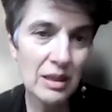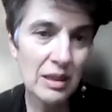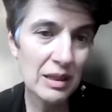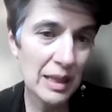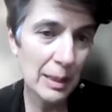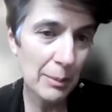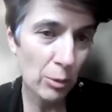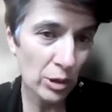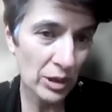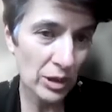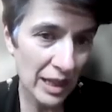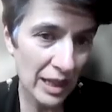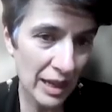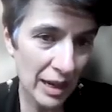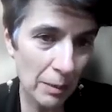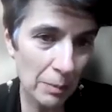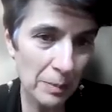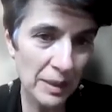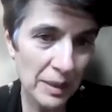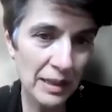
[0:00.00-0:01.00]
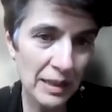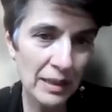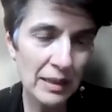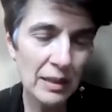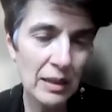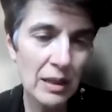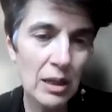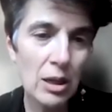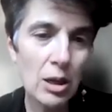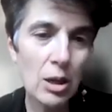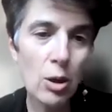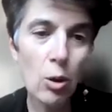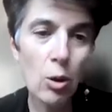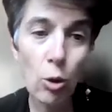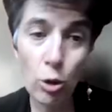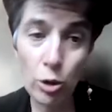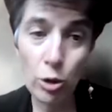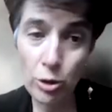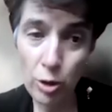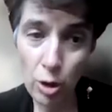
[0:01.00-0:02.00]
chemotherapy
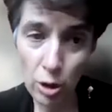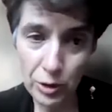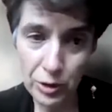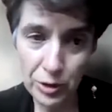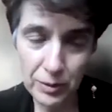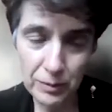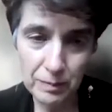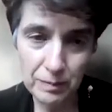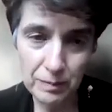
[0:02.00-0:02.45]
or not?